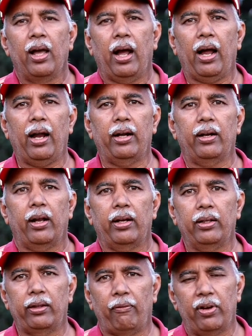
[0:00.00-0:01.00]
and
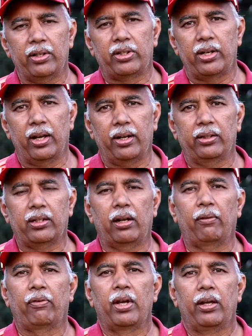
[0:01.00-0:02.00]
in the first year itself